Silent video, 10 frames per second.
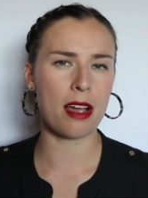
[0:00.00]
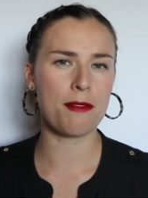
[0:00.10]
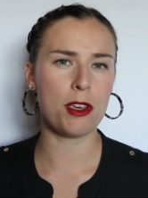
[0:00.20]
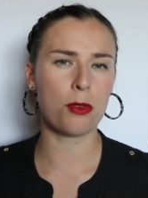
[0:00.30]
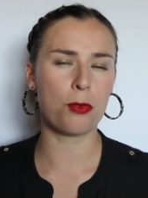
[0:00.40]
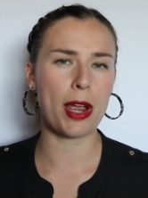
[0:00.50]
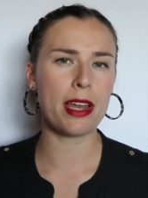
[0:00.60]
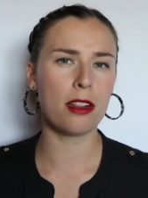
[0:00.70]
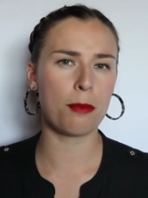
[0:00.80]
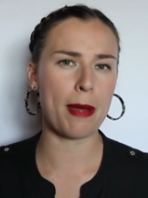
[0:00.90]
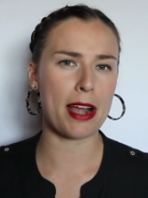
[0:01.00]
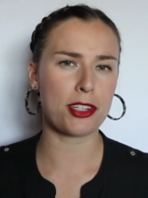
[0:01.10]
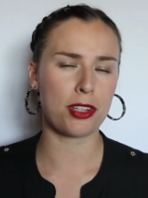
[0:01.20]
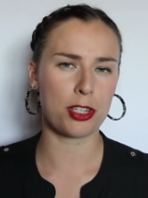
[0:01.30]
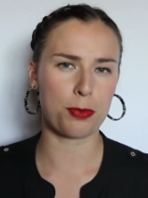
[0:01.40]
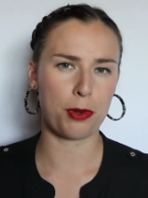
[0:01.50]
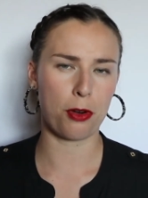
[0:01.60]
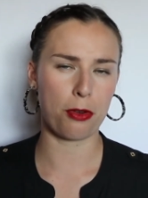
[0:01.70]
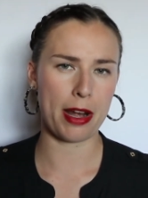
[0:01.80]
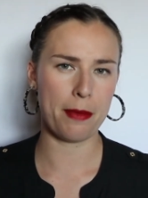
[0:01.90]
of your regular bachelor's
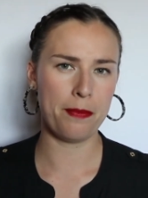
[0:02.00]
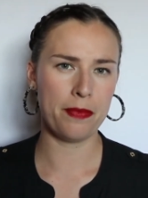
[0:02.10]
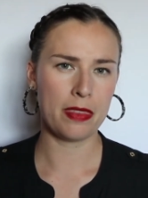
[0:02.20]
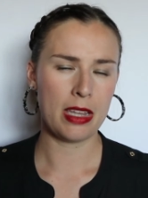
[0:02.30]
program,